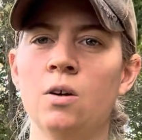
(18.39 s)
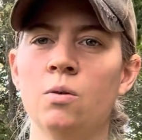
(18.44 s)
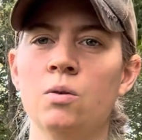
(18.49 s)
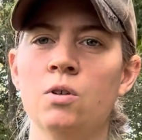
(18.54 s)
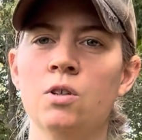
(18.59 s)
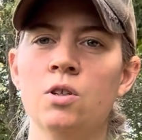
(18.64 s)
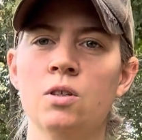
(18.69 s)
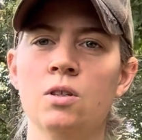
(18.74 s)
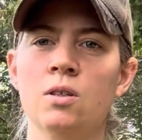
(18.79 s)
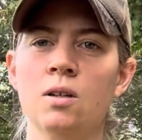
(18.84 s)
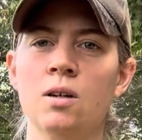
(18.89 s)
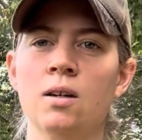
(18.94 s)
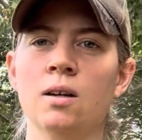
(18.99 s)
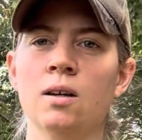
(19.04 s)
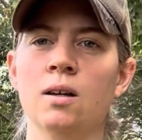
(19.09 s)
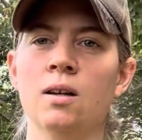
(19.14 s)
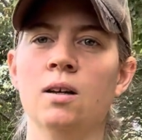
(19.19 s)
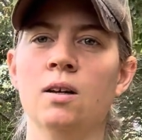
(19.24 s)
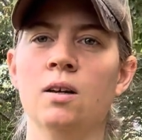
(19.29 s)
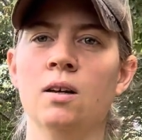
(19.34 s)
We just
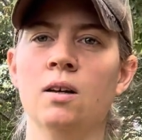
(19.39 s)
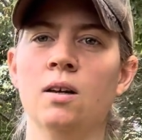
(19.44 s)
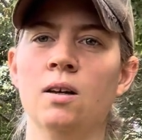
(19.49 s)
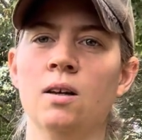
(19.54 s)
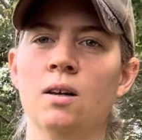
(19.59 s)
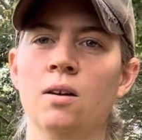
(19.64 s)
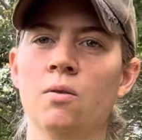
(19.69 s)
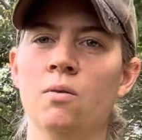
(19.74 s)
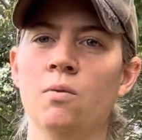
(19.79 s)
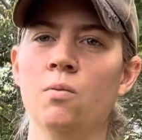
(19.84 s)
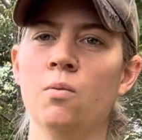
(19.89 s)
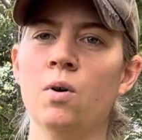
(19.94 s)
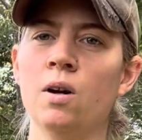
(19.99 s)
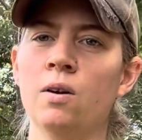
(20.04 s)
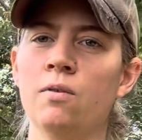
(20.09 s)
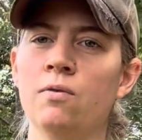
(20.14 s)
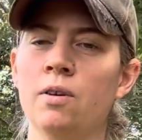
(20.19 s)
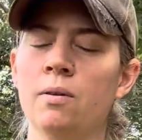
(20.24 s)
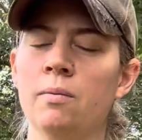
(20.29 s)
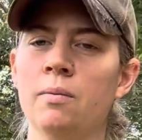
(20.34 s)
dug one
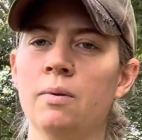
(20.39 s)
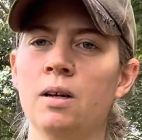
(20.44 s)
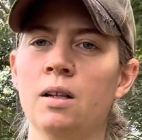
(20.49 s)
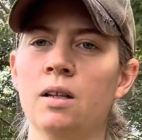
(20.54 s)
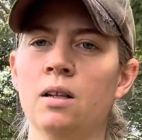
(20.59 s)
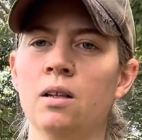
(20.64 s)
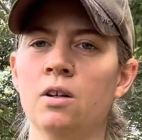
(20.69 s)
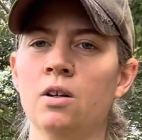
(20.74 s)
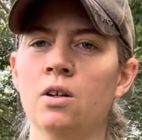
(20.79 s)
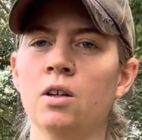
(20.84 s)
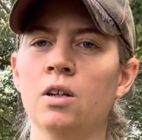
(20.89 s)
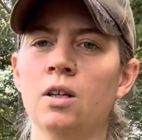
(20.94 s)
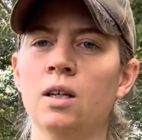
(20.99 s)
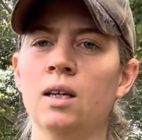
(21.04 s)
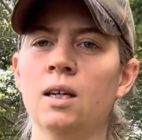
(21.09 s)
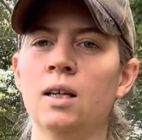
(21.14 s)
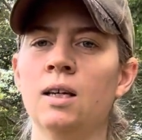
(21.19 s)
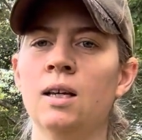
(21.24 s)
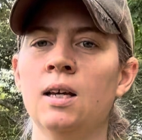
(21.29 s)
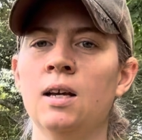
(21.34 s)
of them a little
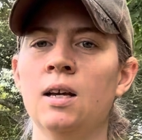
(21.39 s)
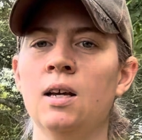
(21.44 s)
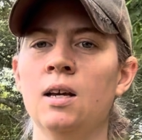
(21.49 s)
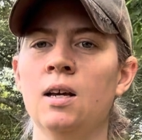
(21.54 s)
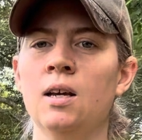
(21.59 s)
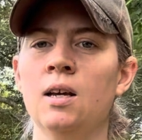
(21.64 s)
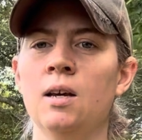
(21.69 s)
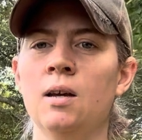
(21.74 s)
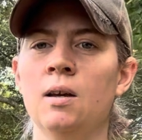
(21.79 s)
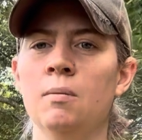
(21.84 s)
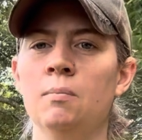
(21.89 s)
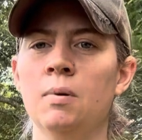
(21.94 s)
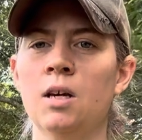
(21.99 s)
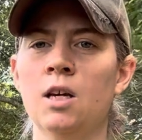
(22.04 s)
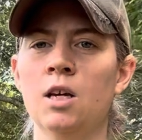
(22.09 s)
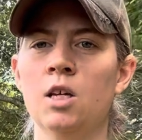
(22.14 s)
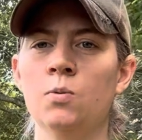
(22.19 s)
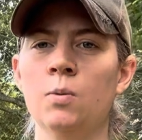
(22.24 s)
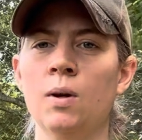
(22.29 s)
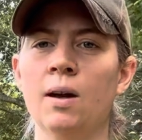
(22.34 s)
early
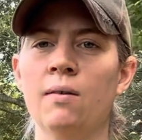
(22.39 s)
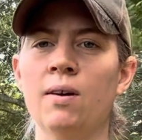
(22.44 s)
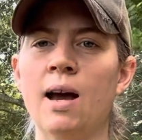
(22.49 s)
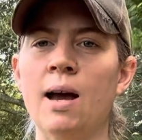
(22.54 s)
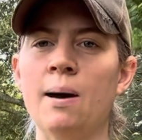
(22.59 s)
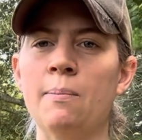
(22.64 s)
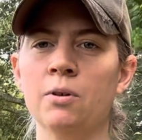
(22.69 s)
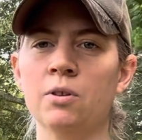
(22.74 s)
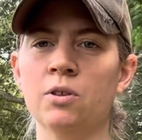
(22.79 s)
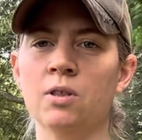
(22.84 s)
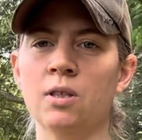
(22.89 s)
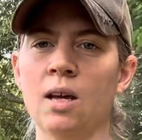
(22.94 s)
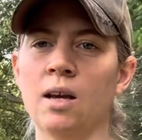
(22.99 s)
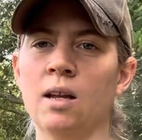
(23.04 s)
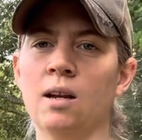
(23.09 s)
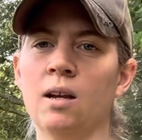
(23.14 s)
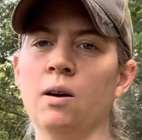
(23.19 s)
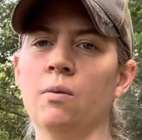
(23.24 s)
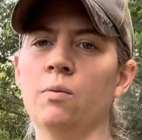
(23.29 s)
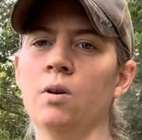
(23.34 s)
because we have apples
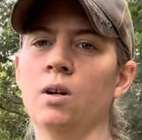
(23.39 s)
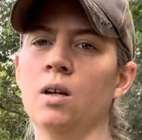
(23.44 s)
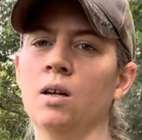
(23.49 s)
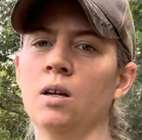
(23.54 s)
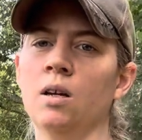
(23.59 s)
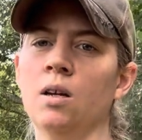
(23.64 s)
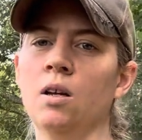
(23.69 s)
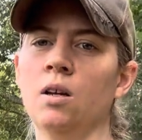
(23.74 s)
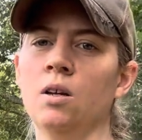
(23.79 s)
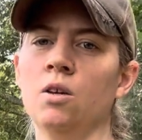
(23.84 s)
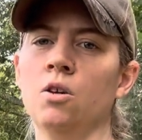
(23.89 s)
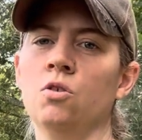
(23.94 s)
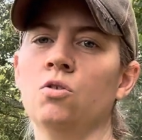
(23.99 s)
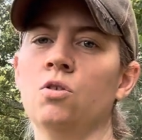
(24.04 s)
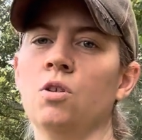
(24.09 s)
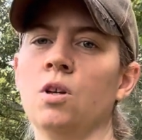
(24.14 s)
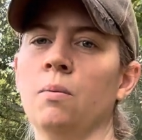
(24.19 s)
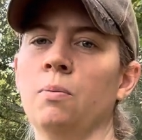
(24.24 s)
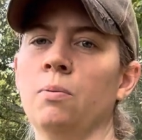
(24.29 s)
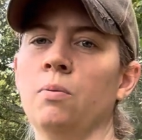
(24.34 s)
that I want to
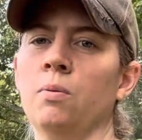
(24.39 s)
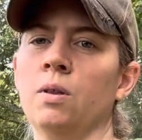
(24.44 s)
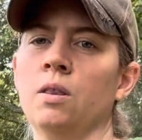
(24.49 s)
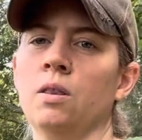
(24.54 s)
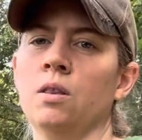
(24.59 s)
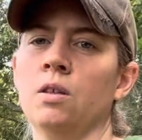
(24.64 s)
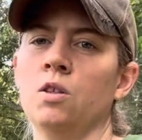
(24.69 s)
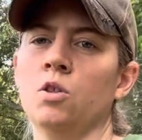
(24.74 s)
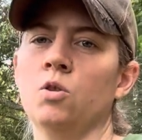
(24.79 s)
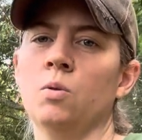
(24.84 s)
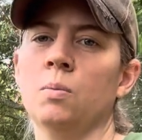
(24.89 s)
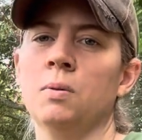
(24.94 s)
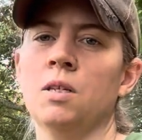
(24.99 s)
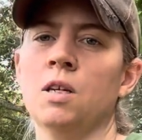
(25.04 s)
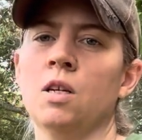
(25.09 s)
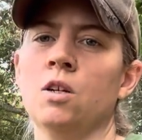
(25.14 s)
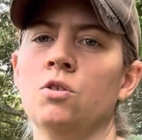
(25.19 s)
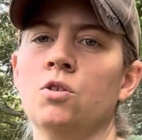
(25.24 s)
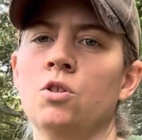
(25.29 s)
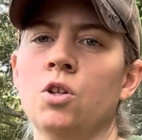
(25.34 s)
use up with the sweet potatoes.